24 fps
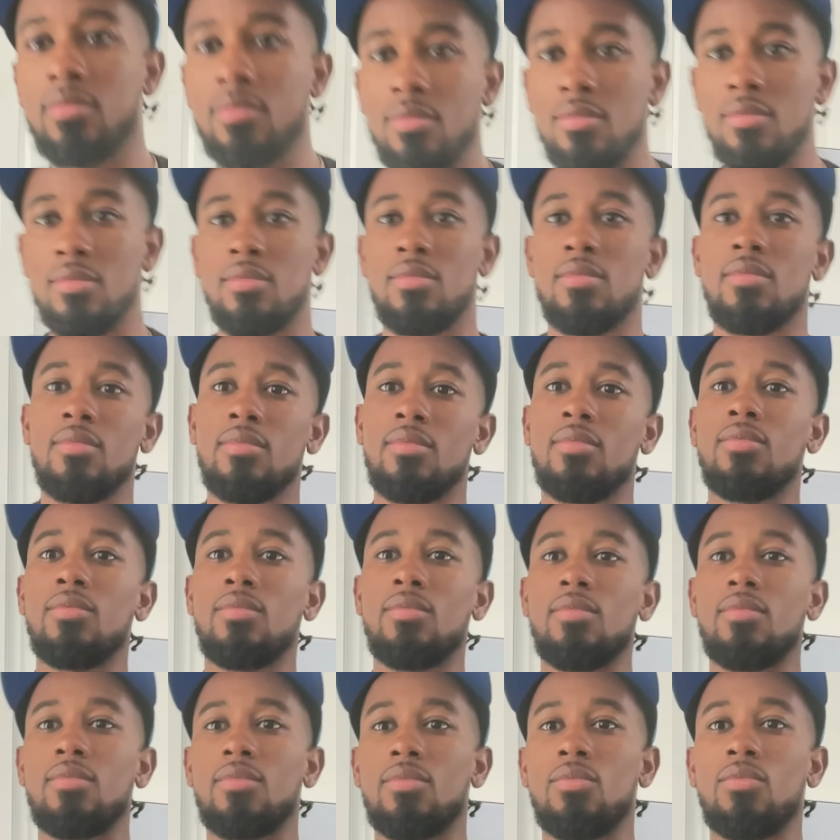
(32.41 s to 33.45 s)

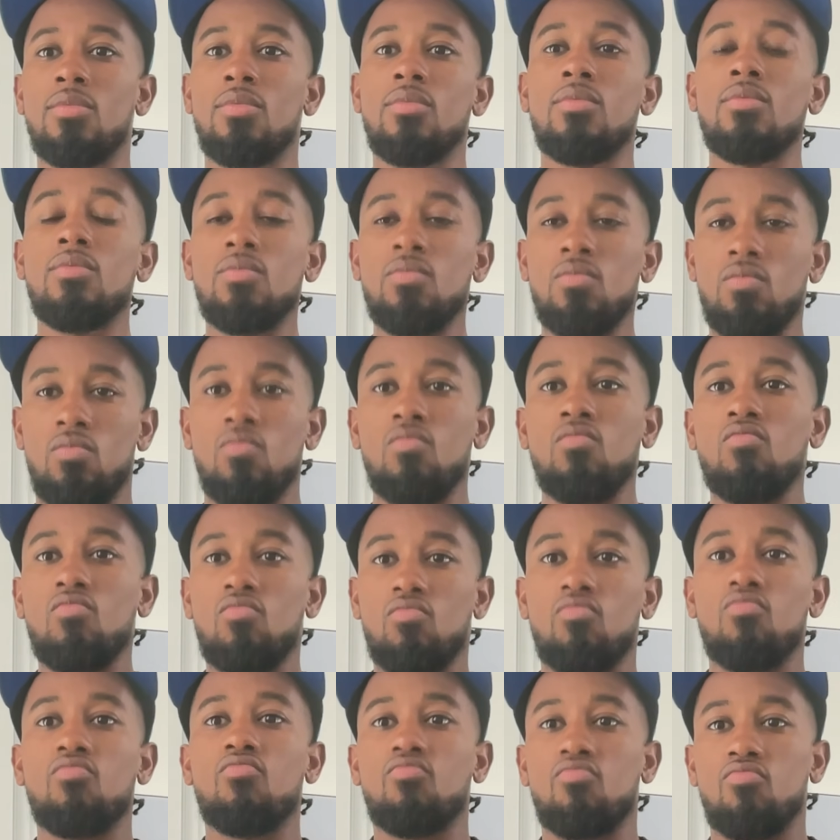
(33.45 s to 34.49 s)

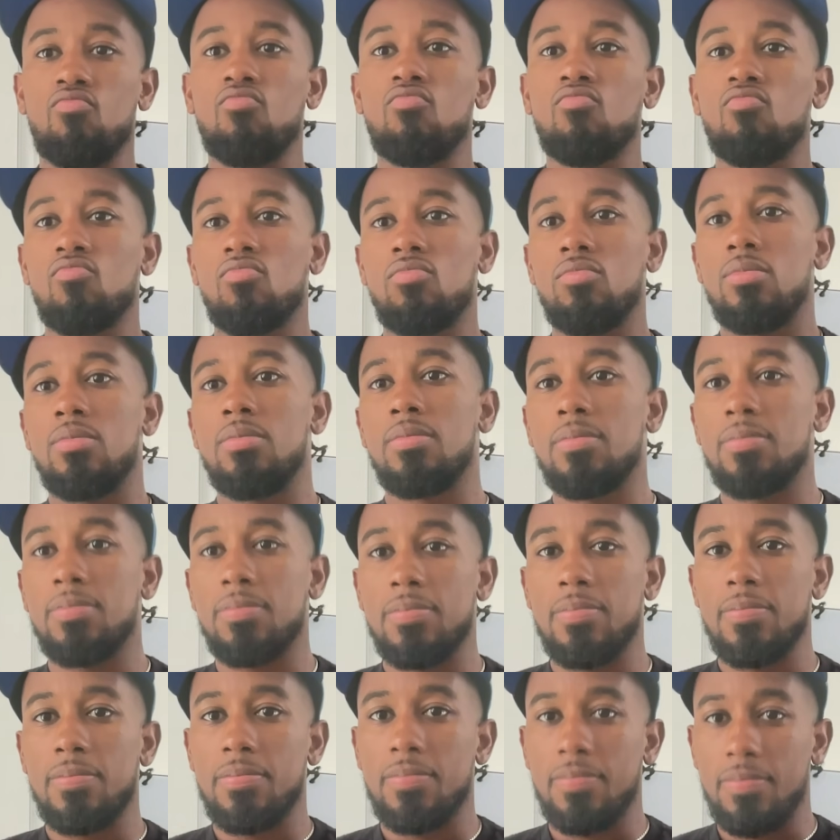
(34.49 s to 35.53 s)

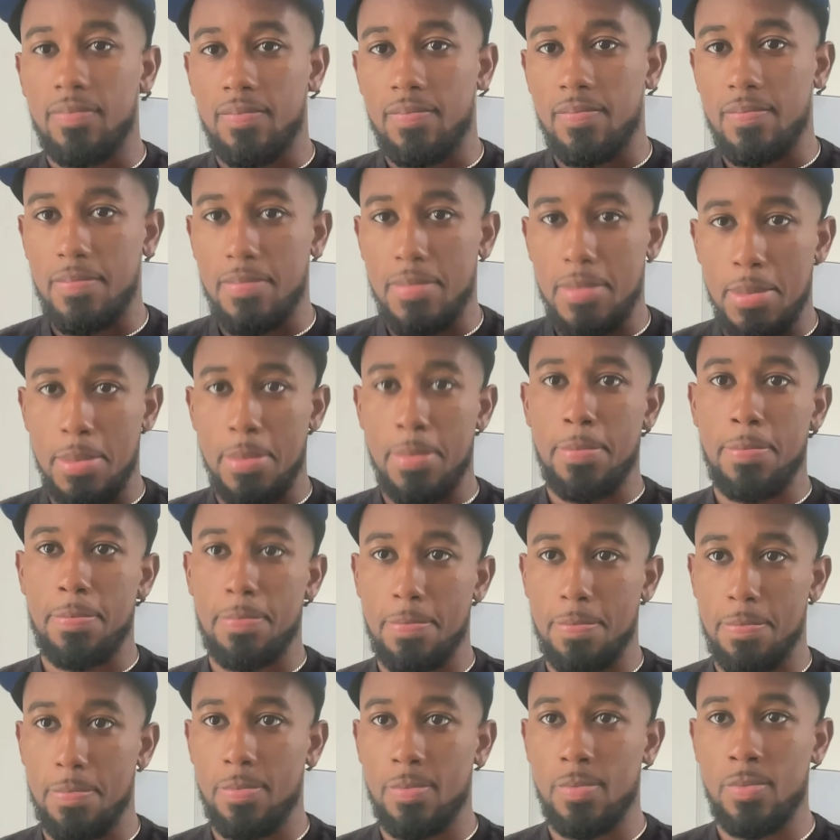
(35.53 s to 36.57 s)

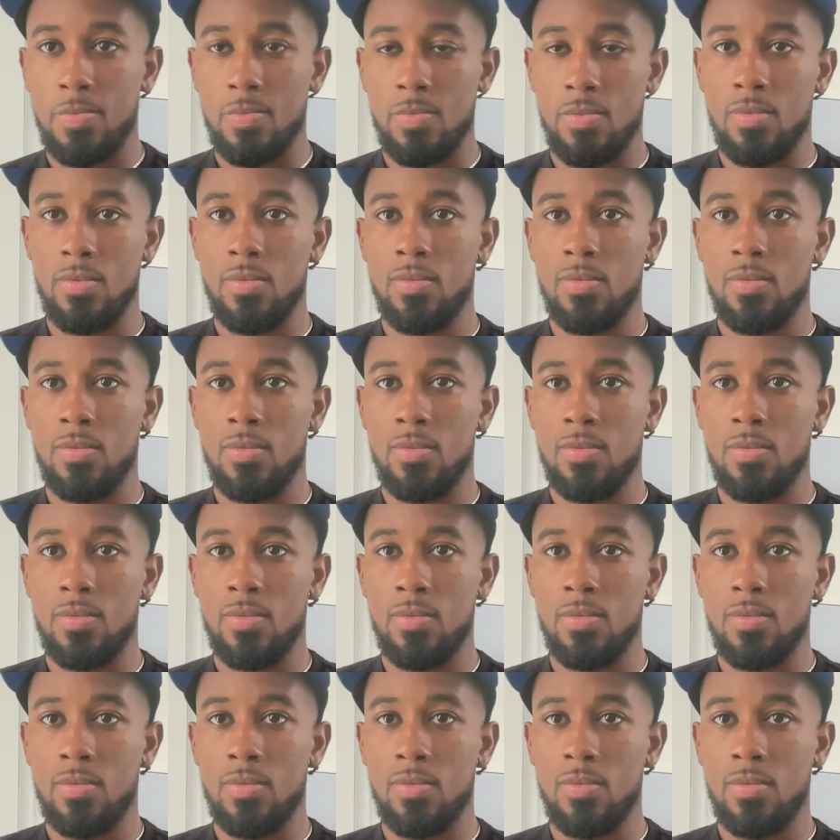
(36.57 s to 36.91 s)
[no speech]